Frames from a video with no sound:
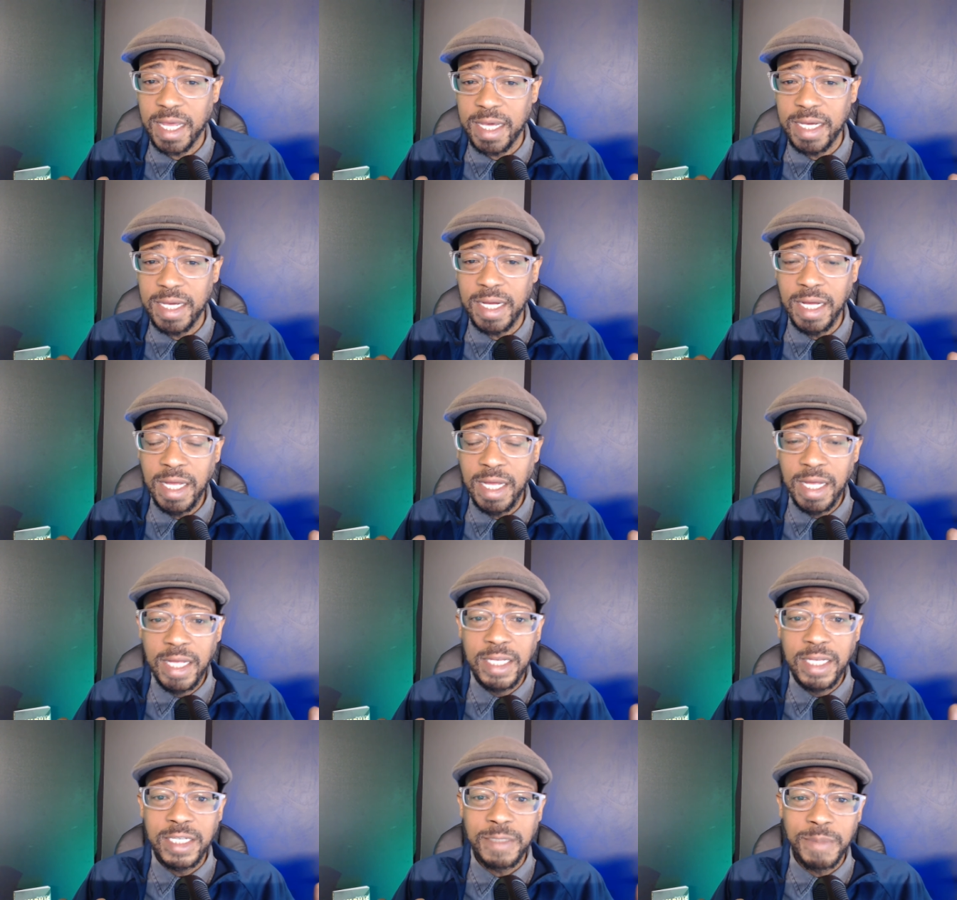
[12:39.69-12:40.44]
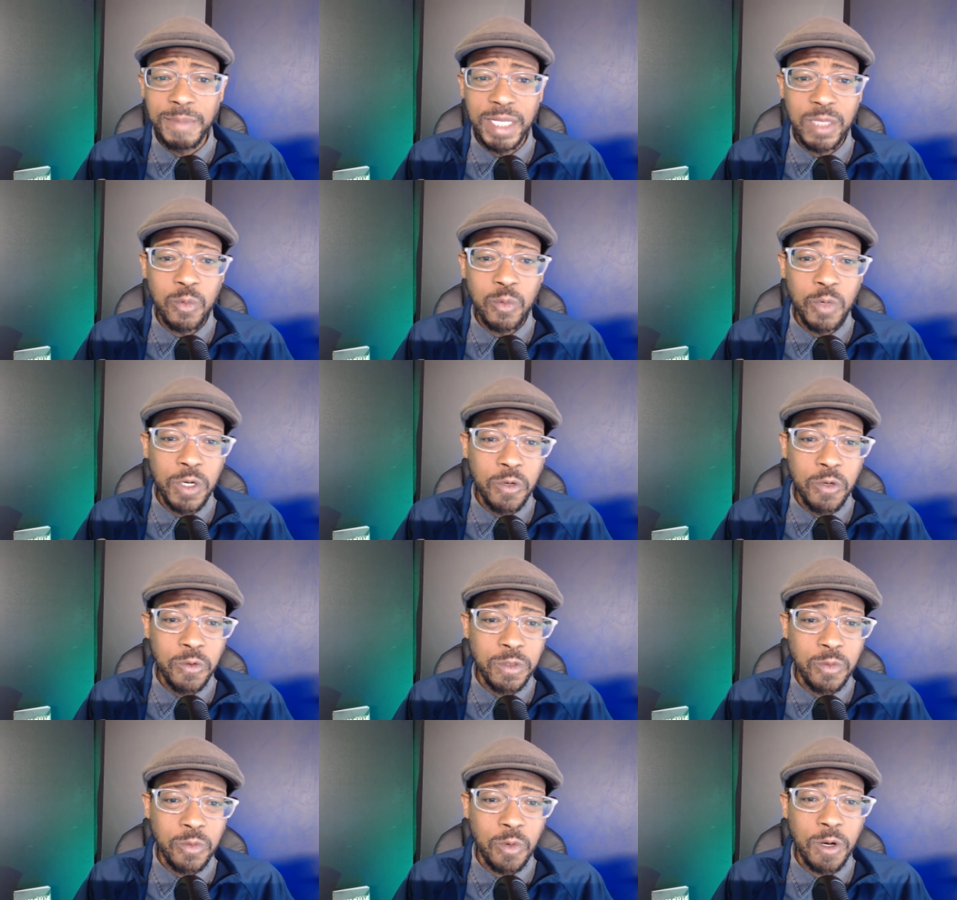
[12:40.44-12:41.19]
Lake, Smith
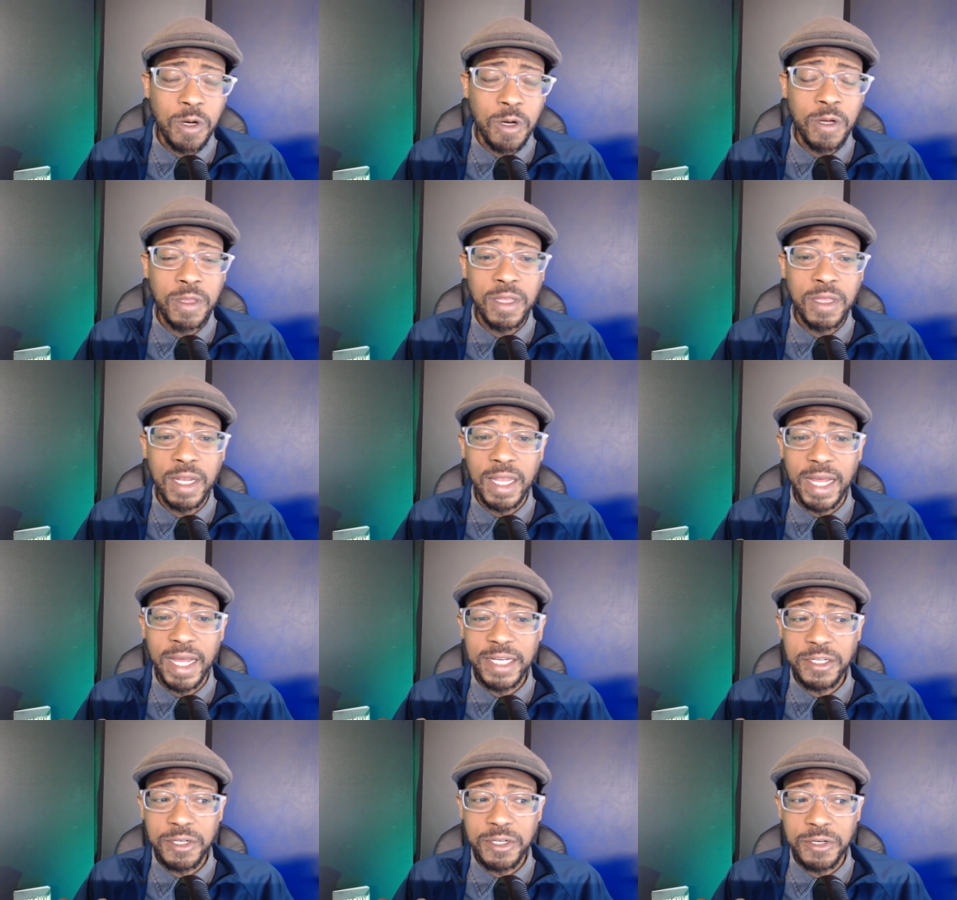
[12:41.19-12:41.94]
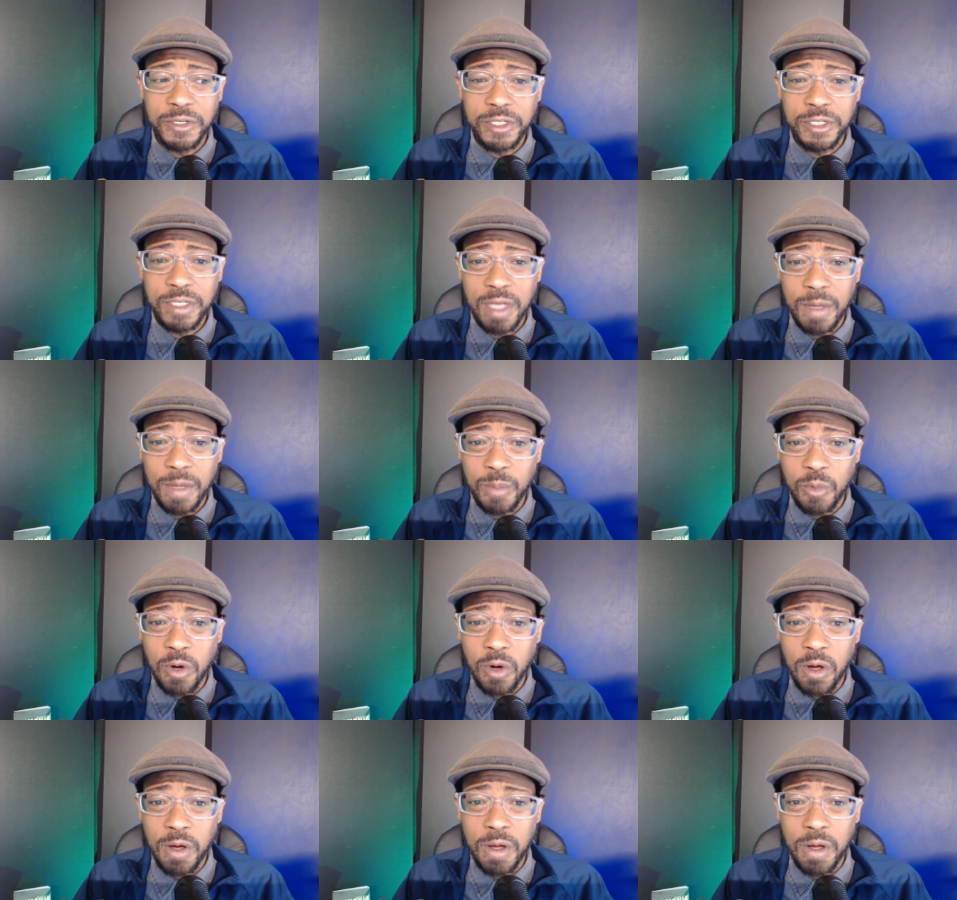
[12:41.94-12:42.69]
Wigglesworth, Lester
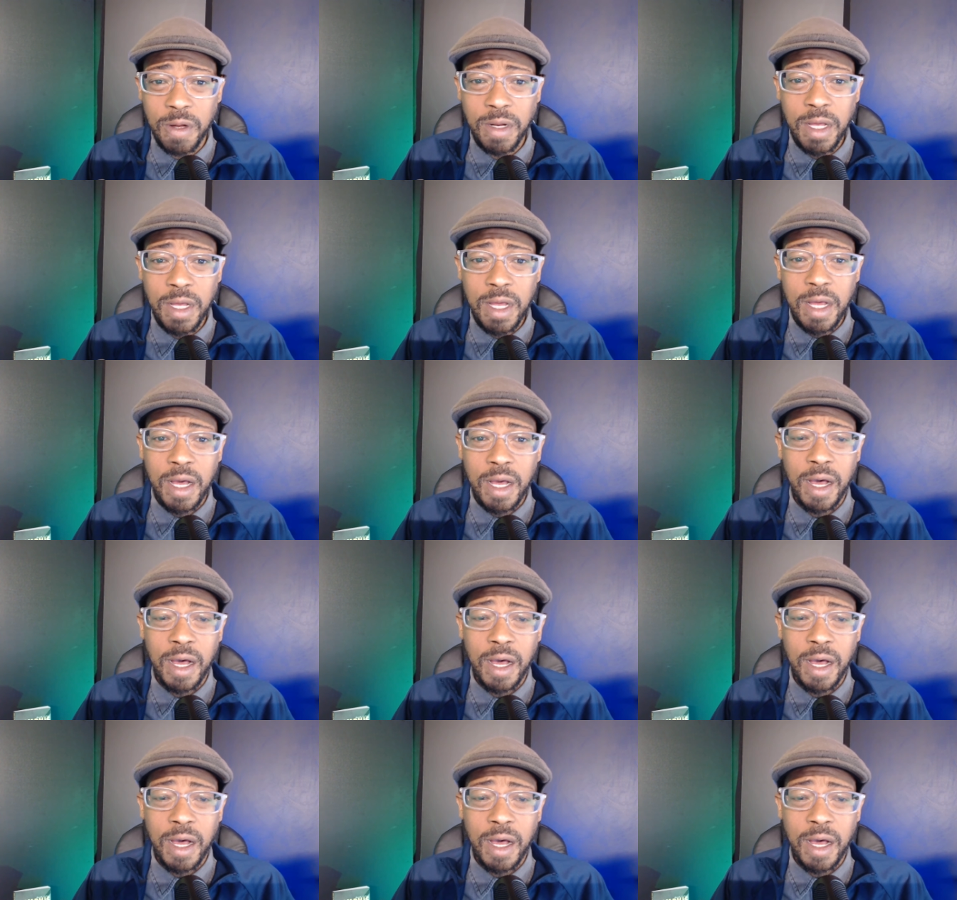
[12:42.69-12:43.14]
Sumrall,